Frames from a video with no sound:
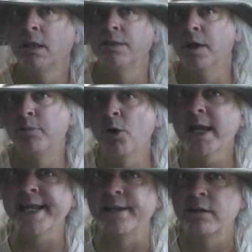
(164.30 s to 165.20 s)
The
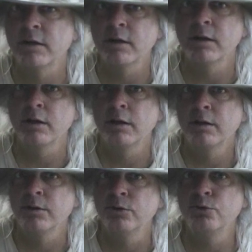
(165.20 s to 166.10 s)
point!
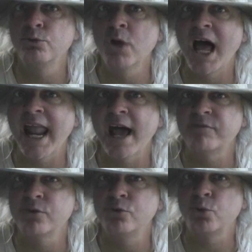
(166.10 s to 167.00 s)
You do not
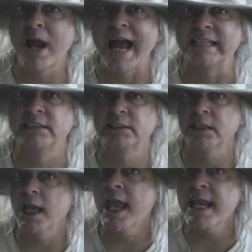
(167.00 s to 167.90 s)
have to trash
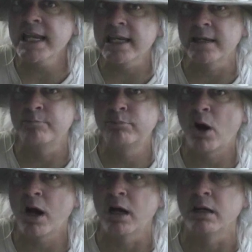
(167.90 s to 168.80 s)
any
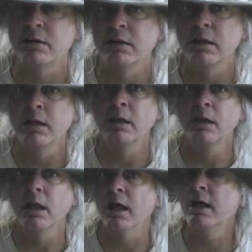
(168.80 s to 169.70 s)
part
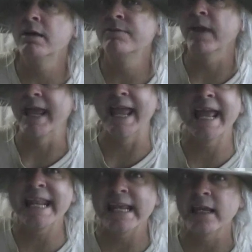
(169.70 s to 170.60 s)
of
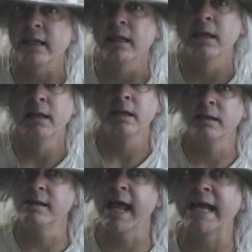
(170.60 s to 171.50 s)
any
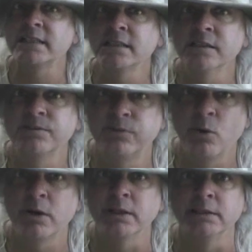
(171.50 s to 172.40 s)
national
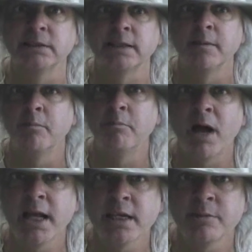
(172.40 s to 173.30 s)
forest,
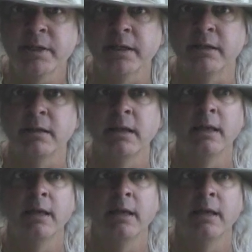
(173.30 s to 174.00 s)
monument,